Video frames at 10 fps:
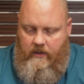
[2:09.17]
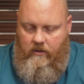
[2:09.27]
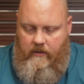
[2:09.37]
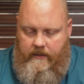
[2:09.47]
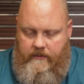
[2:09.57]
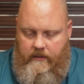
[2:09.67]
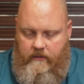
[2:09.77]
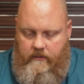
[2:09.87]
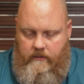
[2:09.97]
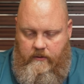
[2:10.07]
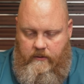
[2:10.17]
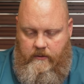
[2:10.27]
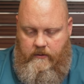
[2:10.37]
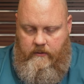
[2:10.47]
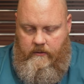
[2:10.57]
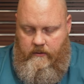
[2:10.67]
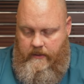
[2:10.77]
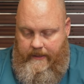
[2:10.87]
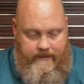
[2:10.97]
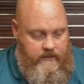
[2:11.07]
of current out there.
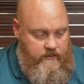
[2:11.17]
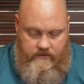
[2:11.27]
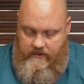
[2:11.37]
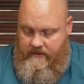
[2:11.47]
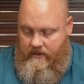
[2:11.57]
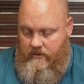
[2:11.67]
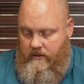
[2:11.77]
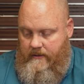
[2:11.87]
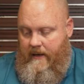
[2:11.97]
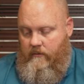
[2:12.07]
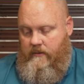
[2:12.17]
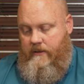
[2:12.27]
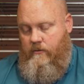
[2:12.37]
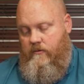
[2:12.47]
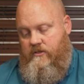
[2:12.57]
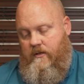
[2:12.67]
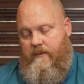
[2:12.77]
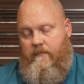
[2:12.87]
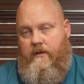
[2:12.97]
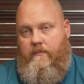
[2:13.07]
And then you're just going to tie on a hook. Now, I do know some
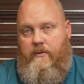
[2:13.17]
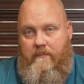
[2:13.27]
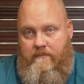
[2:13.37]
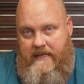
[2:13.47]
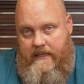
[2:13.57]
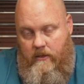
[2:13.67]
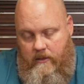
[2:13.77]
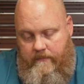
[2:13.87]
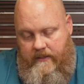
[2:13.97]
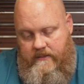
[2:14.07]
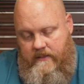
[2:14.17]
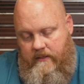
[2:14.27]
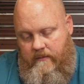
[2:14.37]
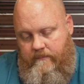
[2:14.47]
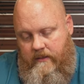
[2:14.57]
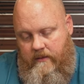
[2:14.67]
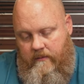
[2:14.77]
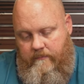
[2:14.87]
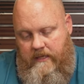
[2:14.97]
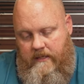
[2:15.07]
people that'll put a bead on because they think
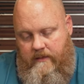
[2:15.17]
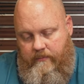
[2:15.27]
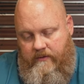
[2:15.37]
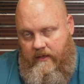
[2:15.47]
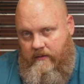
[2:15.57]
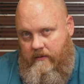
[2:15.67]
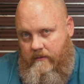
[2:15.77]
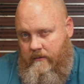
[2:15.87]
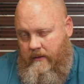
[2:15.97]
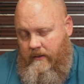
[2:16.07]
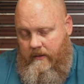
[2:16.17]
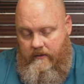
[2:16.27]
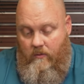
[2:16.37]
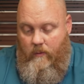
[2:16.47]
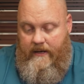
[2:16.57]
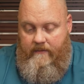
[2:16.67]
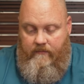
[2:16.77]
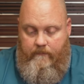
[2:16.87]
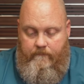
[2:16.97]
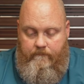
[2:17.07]
the bead can protect the weight
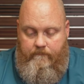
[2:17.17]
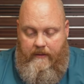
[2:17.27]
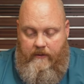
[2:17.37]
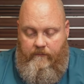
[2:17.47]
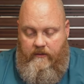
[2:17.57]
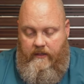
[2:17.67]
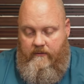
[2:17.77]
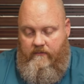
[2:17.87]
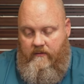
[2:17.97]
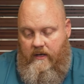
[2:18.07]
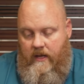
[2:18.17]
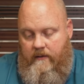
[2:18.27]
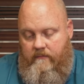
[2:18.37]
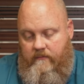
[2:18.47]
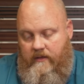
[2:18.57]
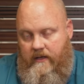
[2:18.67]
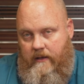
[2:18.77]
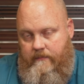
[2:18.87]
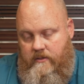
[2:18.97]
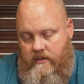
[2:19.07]
from bouncing against the knot. It's kind
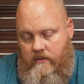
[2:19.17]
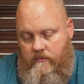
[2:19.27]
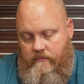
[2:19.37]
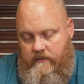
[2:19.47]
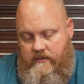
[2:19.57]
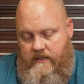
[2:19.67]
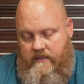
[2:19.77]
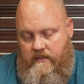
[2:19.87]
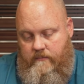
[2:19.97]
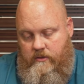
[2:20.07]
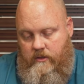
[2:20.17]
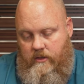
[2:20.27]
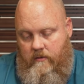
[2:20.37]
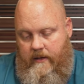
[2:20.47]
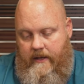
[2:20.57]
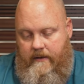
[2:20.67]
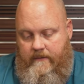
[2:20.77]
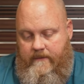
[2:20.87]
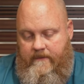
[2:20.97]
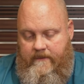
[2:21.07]
of up to you. In this case, I'm just going to go ahead
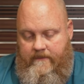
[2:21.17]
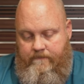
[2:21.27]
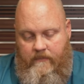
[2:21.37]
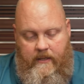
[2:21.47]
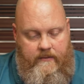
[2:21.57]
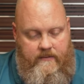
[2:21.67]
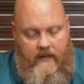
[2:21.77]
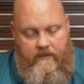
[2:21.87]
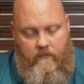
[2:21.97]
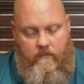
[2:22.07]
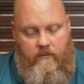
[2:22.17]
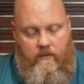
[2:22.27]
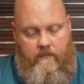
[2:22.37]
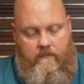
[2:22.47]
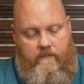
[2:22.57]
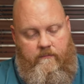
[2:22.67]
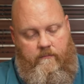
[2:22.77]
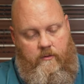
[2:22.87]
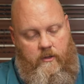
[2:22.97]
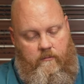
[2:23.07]
and tie the
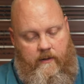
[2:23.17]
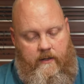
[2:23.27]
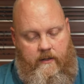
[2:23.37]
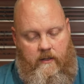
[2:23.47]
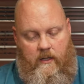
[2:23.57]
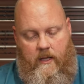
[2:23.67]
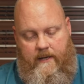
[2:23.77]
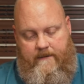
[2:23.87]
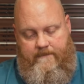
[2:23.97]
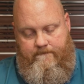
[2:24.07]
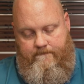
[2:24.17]
hook right onto the line.